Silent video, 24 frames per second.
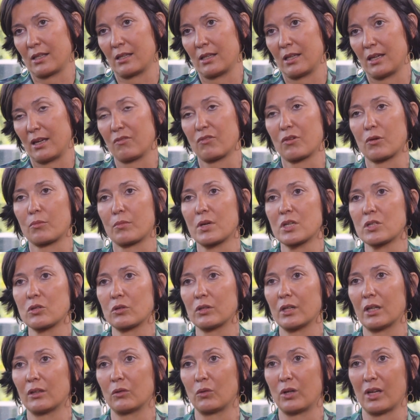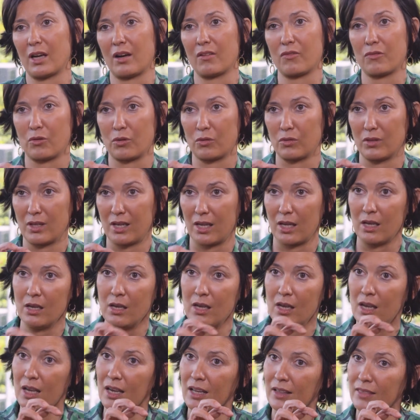information that we have from the
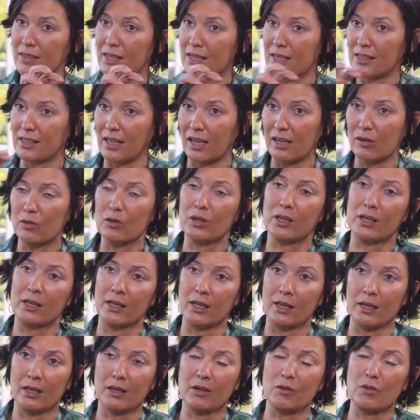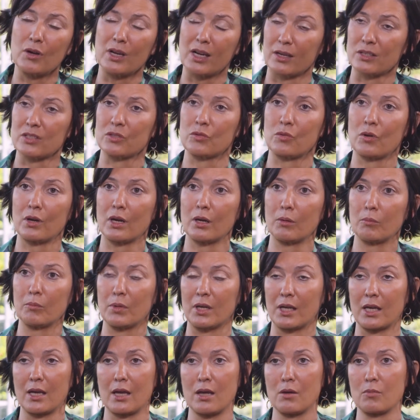digital click stream
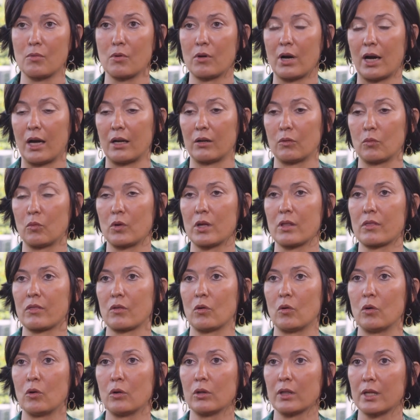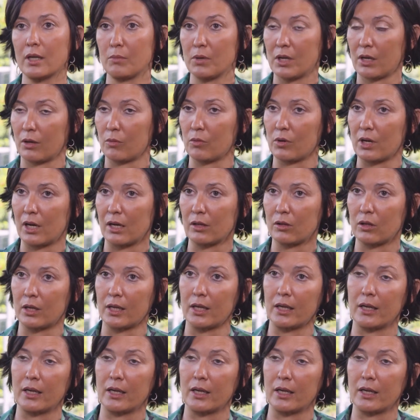behavior and with all the behavioral